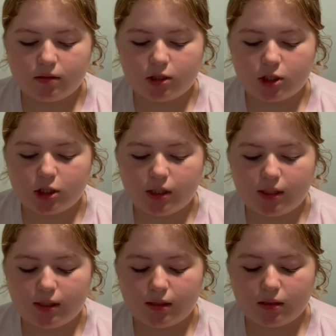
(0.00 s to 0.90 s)

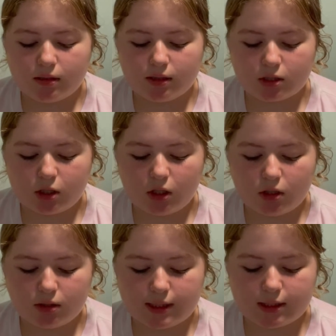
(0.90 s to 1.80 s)
she, this
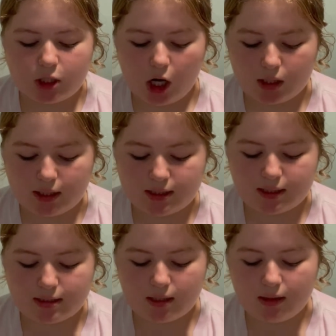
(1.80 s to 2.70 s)
girl, Scarlet,
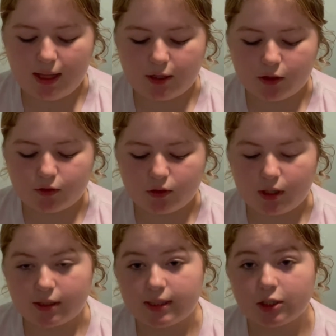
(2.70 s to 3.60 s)
sends a letter for
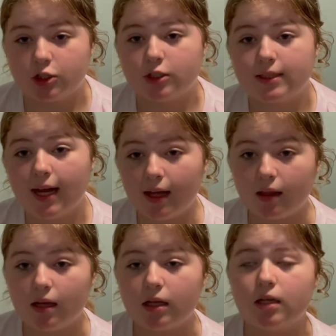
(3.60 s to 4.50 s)
her sister
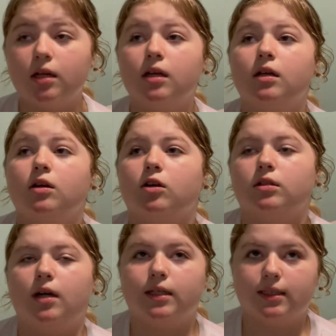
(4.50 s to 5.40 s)
Tella, or
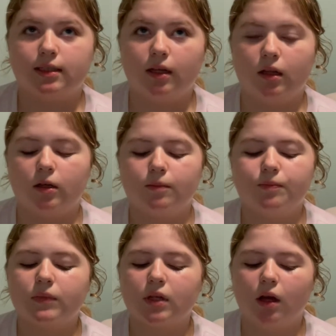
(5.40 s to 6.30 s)
Donatella,
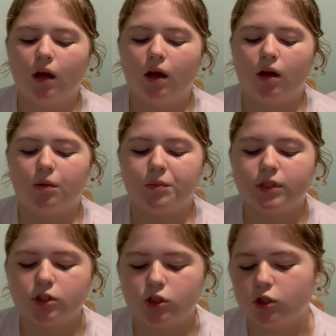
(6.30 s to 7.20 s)
um,
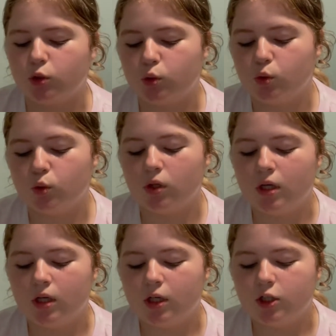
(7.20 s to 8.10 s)
to
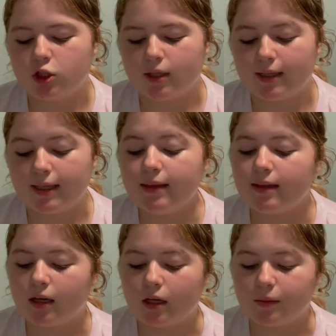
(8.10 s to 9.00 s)
try to get
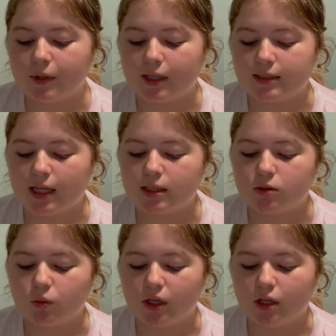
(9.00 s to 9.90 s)
there because that's
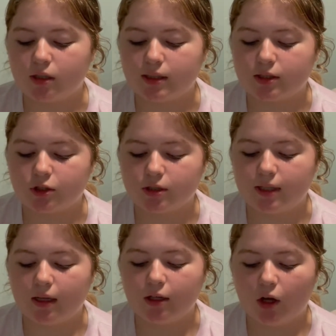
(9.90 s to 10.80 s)
what her sister
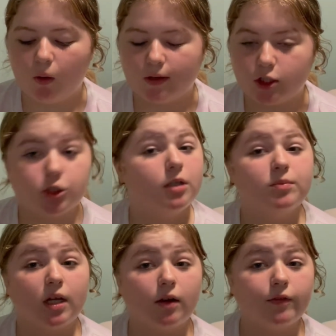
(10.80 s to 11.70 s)
Tella always
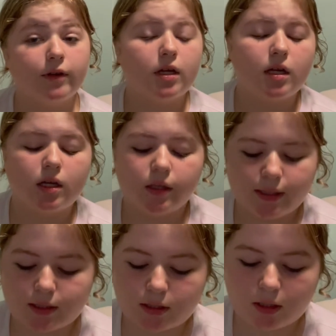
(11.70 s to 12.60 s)
dreamed of,
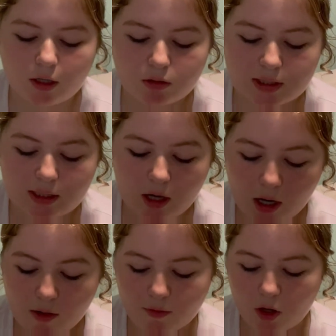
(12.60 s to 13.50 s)
is to go see
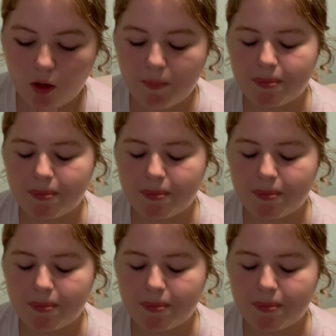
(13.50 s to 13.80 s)
Caraval,